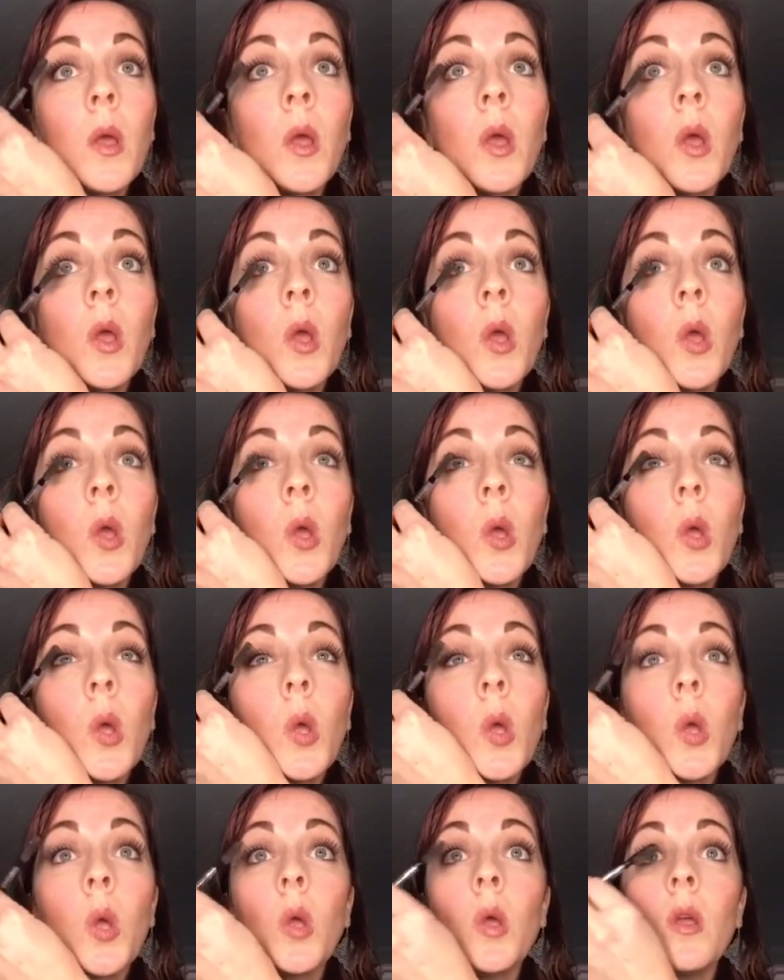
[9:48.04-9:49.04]

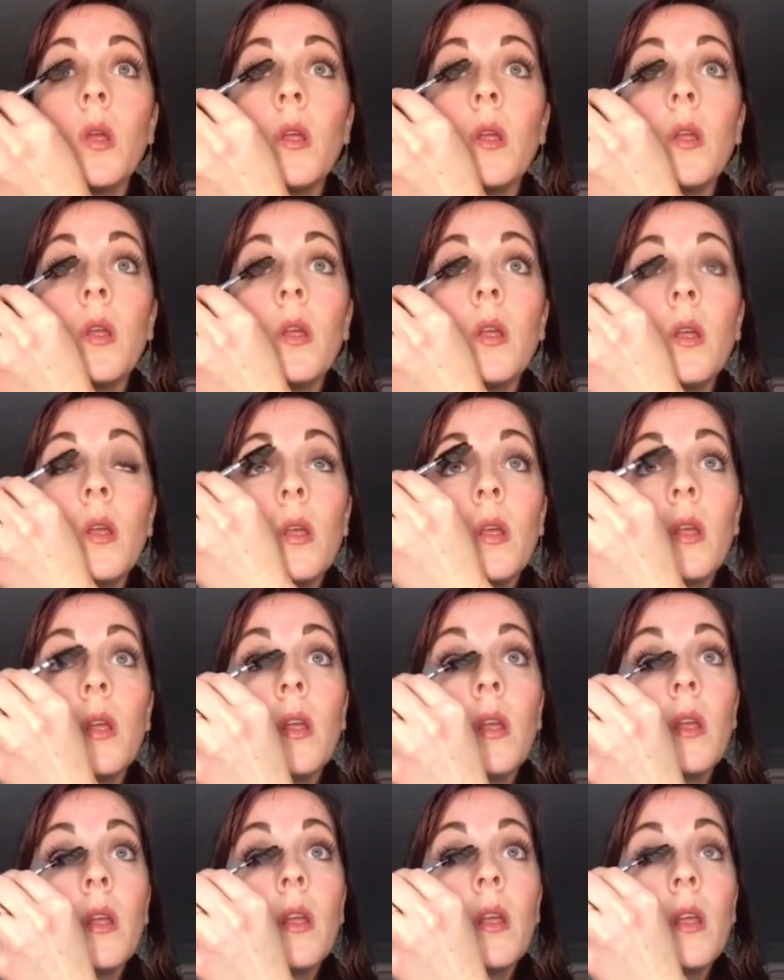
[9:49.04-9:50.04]

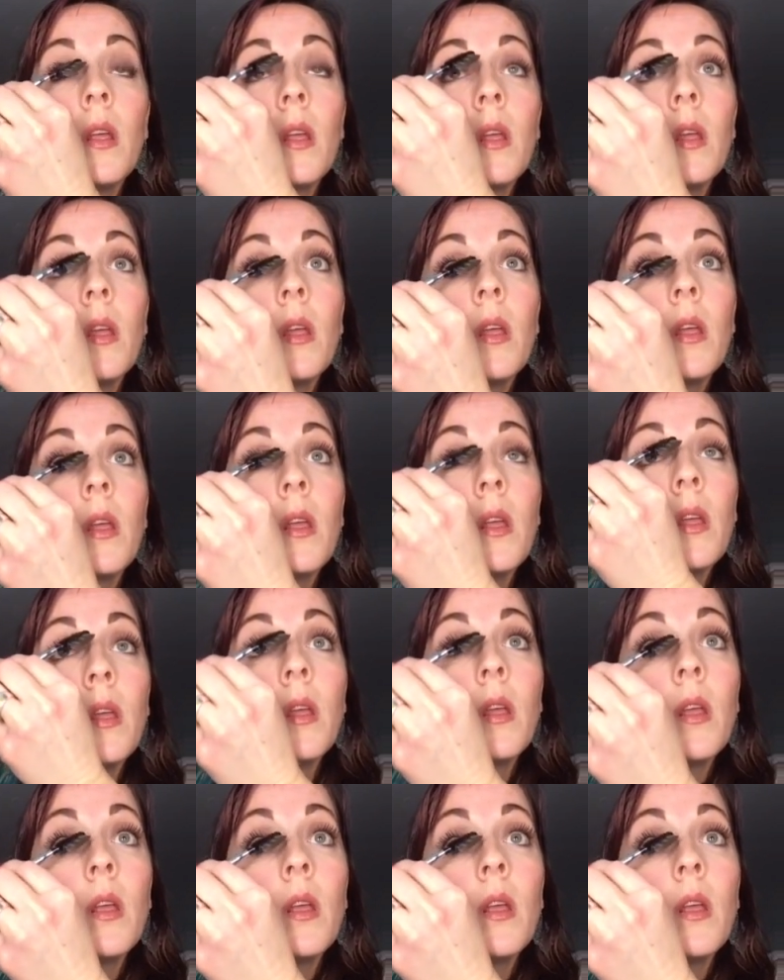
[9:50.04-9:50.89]
Nothing is said.